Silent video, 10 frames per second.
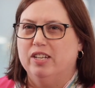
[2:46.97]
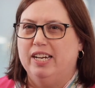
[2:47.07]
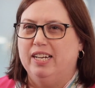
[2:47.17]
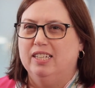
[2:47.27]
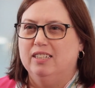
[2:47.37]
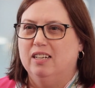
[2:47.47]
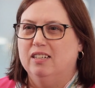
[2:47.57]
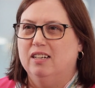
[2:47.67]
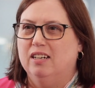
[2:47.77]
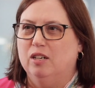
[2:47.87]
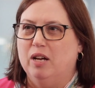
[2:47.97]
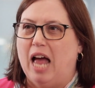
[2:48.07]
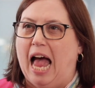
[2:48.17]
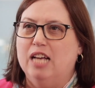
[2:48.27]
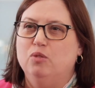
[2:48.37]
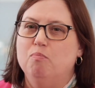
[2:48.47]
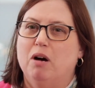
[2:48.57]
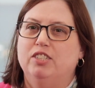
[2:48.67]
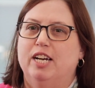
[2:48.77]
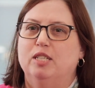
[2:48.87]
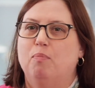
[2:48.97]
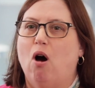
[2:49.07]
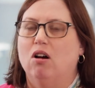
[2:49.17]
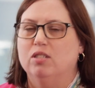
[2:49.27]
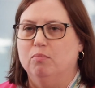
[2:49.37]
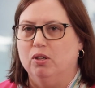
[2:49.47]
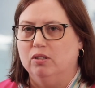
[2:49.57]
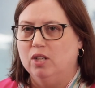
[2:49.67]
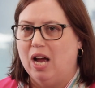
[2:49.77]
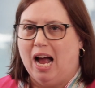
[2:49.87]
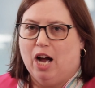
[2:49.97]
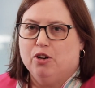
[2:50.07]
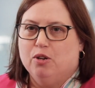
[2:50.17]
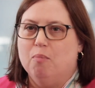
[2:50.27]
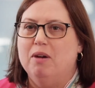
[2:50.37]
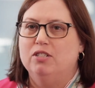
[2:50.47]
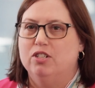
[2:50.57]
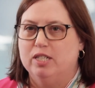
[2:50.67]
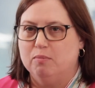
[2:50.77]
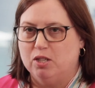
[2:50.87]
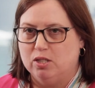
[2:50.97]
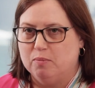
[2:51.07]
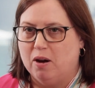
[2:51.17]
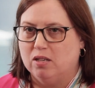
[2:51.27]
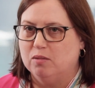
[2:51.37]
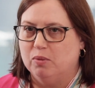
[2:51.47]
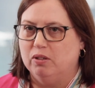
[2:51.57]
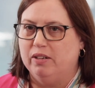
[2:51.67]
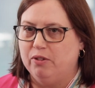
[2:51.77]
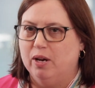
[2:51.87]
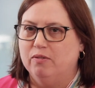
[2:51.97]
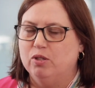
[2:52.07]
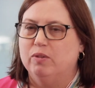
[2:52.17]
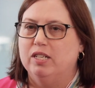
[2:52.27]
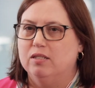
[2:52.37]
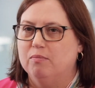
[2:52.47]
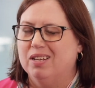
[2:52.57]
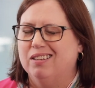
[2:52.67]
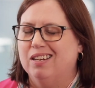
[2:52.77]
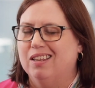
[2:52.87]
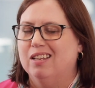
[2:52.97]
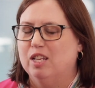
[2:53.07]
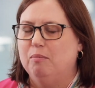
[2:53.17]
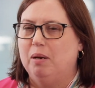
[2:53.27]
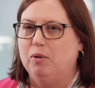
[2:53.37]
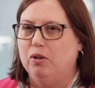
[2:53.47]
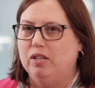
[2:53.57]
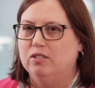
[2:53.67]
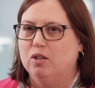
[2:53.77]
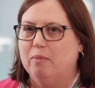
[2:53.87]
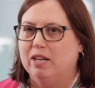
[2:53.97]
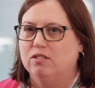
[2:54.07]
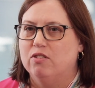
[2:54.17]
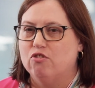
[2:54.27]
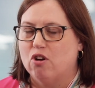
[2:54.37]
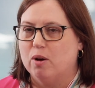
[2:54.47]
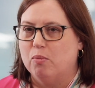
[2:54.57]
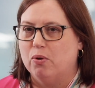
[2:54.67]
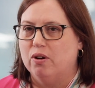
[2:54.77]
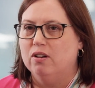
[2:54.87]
like as much as possible. How do you measure as much as possible? If you have to write something like that, then maybe you need to go back to the drawing board.